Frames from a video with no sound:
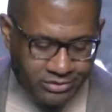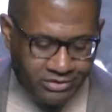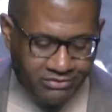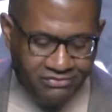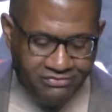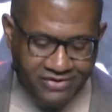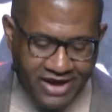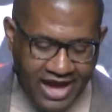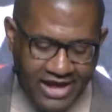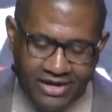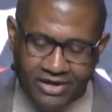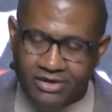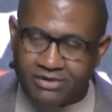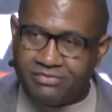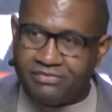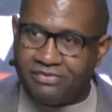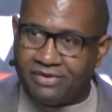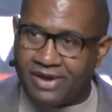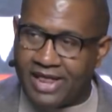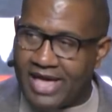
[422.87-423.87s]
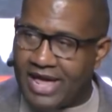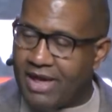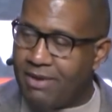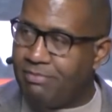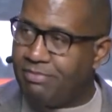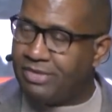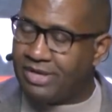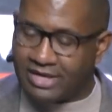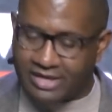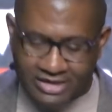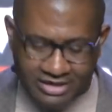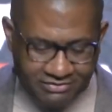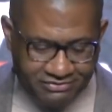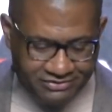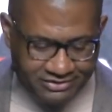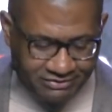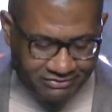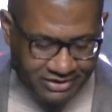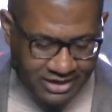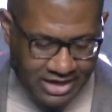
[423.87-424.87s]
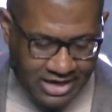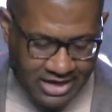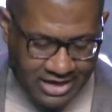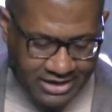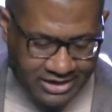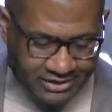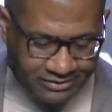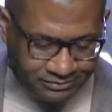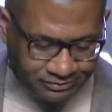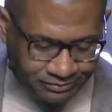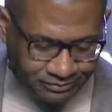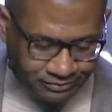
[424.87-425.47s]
to fan in the flame the gift of God,